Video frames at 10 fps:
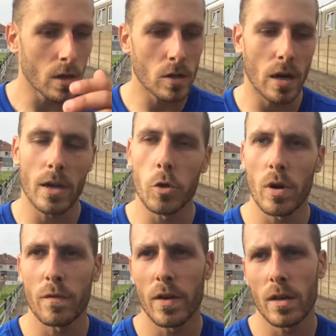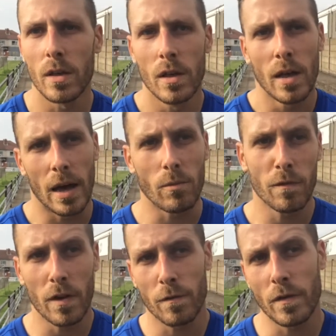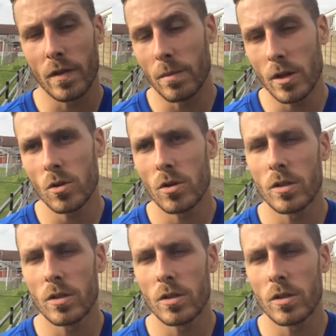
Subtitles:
Stuck in traffic, and the first 15 minutes